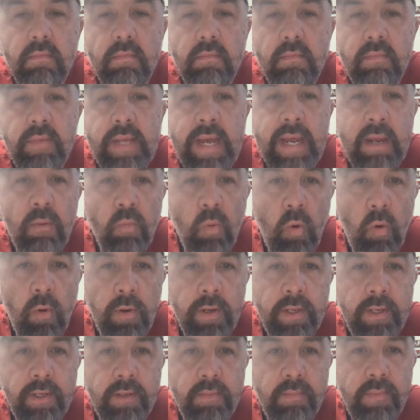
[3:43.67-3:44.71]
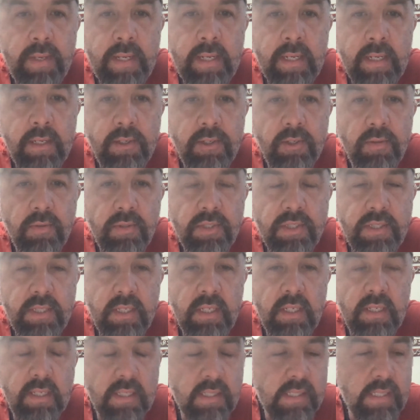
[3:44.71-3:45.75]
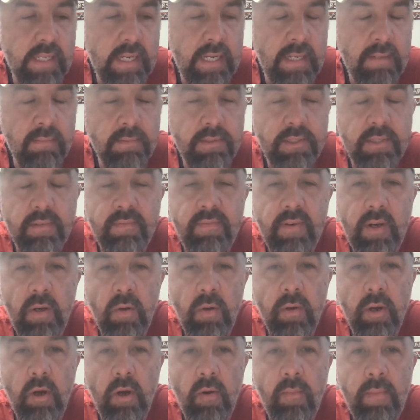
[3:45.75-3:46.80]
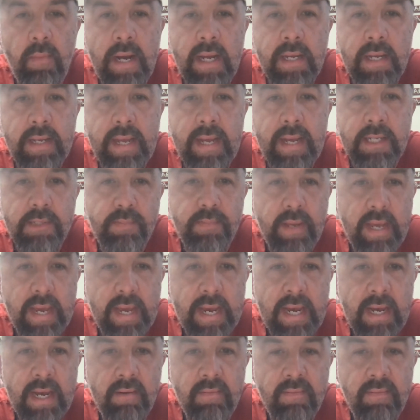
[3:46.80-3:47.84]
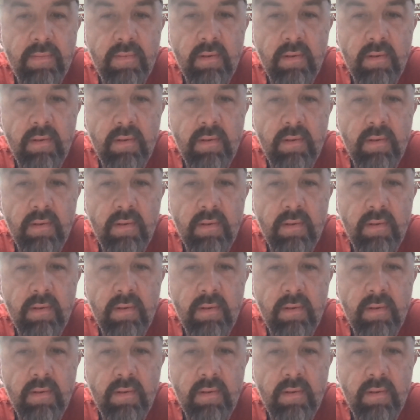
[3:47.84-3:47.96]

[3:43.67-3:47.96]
they wanted me to still accept to vote on my dad's behalf.